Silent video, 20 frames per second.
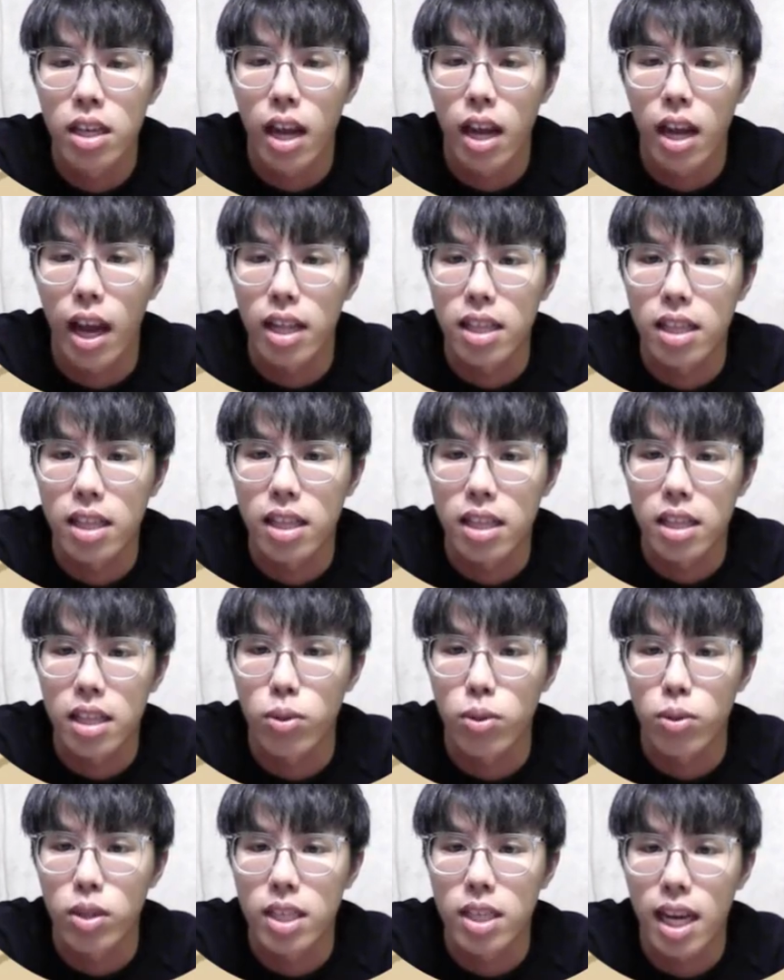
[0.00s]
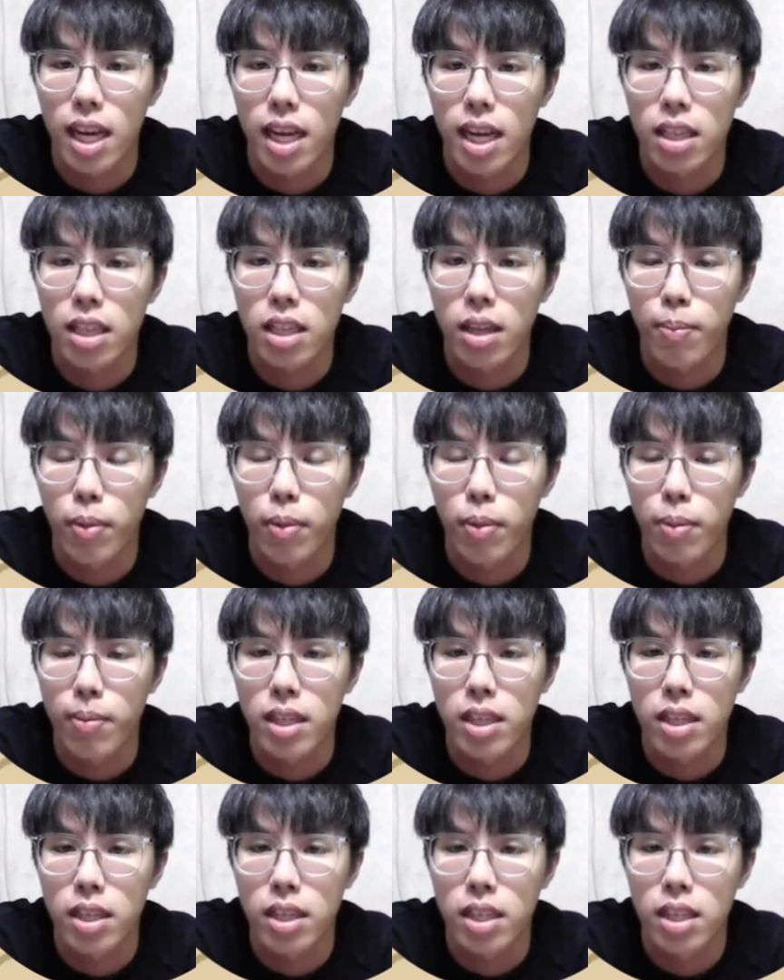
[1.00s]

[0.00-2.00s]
and to design implement